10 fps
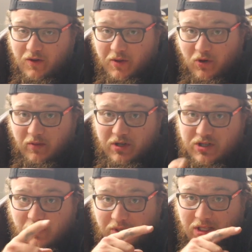and then we're going to be
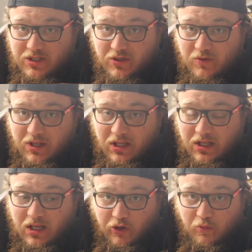jumping into
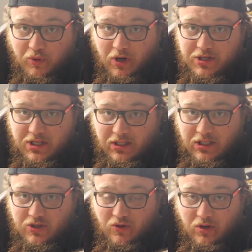the new project
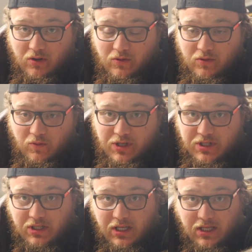intro, which
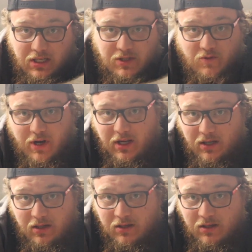again is right